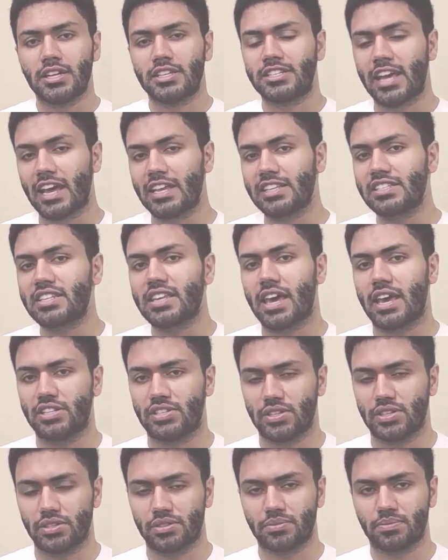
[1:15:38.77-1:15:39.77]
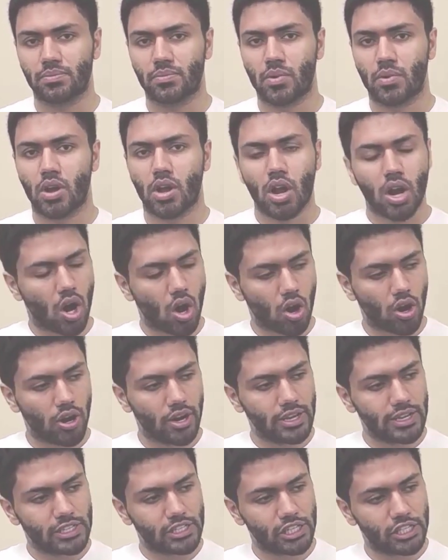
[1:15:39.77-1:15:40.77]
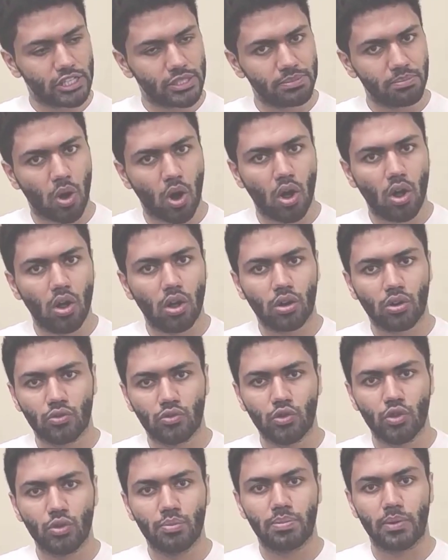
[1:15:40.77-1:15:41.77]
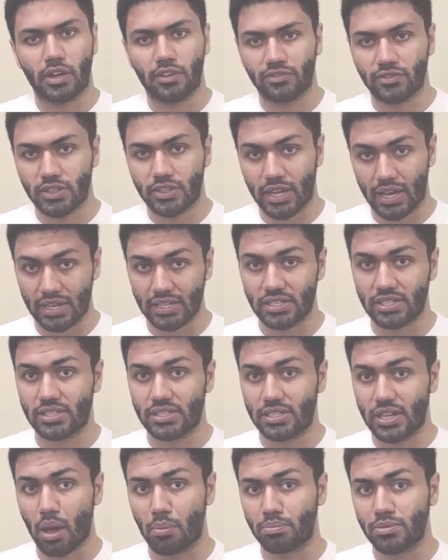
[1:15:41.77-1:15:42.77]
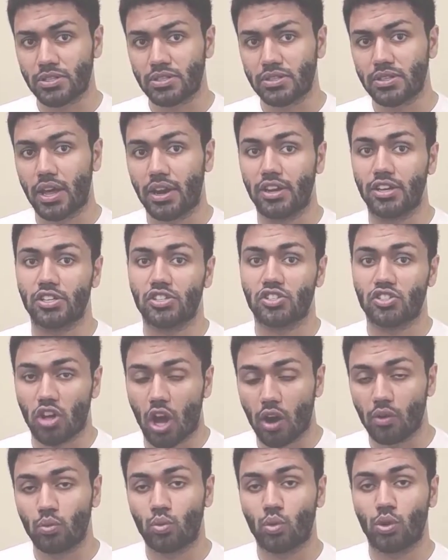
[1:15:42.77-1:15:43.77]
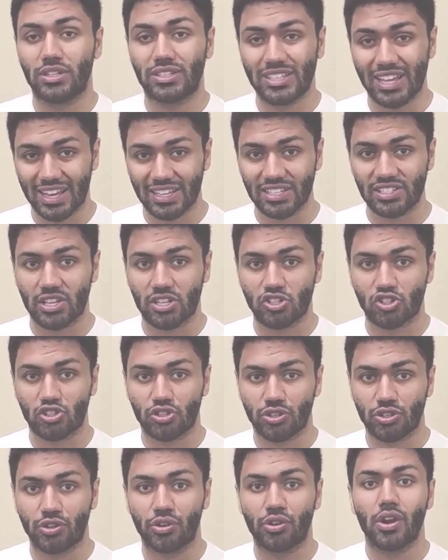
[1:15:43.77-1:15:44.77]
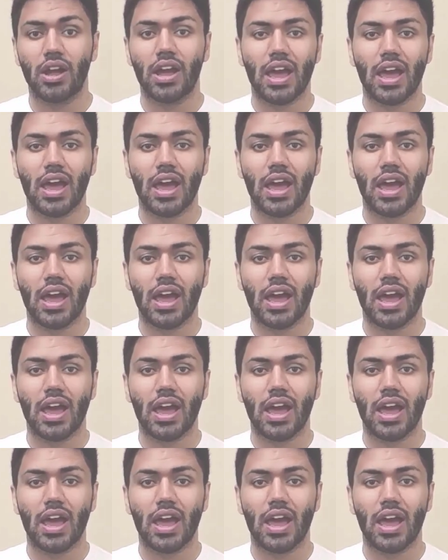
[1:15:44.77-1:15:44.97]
Test cases are a small group of test steps that a software test engineer